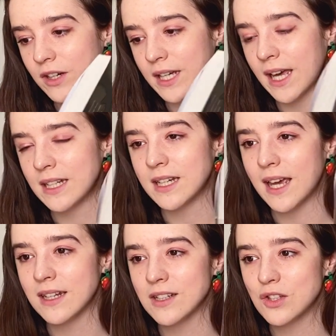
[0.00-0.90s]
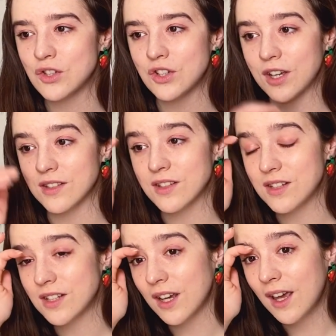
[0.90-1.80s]
again, and it's
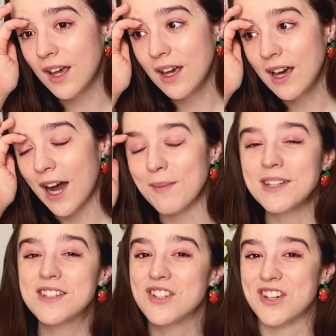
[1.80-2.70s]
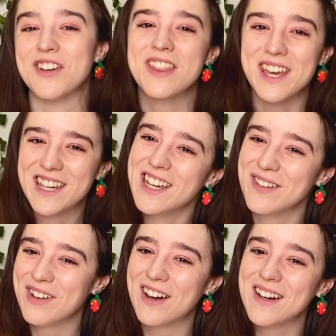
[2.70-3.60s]
just, I'm like still thinking
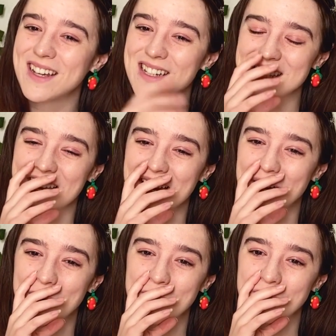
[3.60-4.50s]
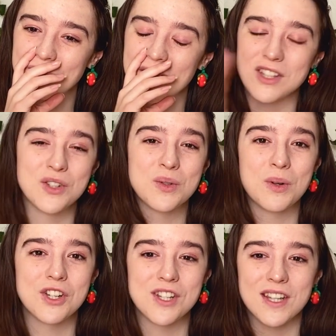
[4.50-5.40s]
about it. It's just
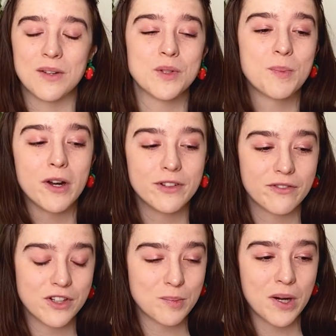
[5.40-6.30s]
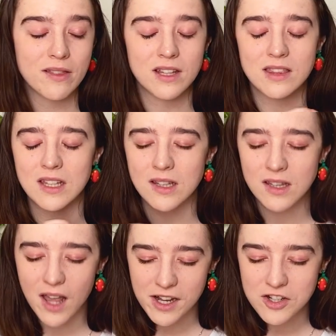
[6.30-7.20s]
gorgeous, and it was perfect for spring, like the
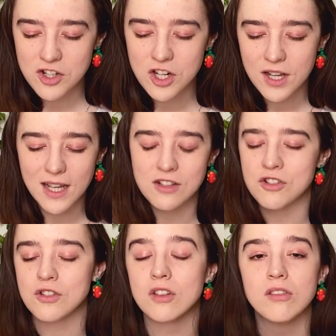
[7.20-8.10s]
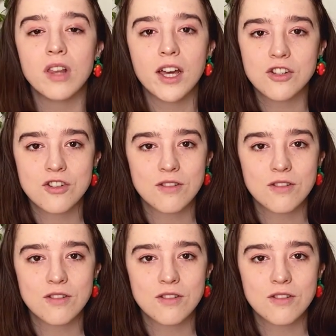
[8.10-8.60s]
lush, it's just lush